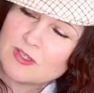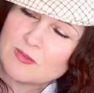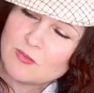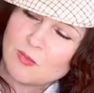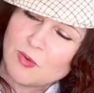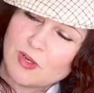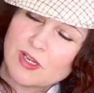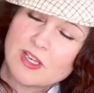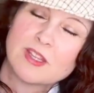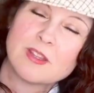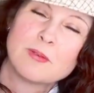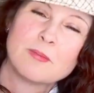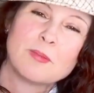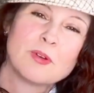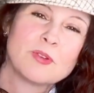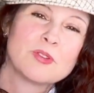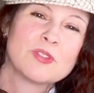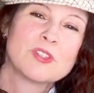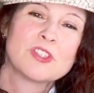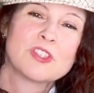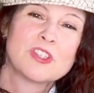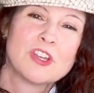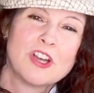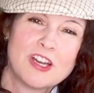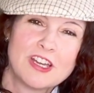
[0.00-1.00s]
one of the
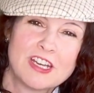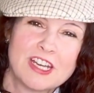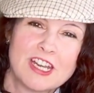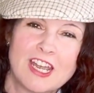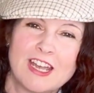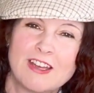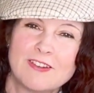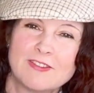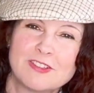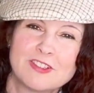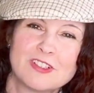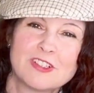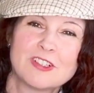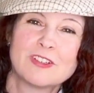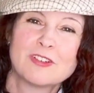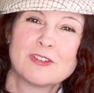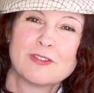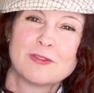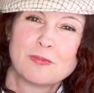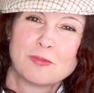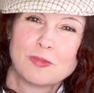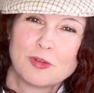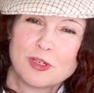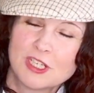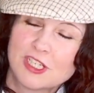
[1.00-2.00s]
most sought-after
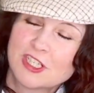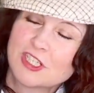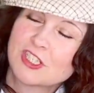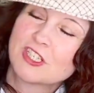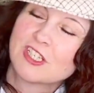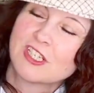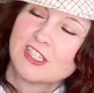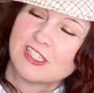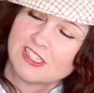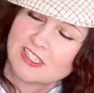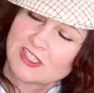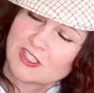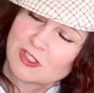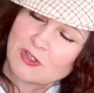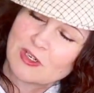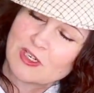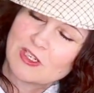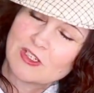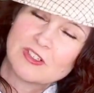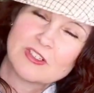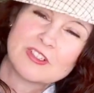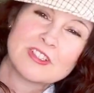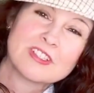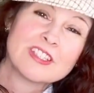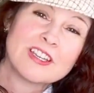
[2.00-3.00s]
British
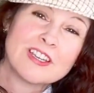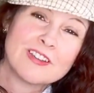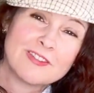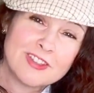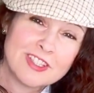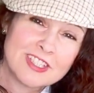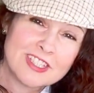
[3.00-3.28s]
illustrators of the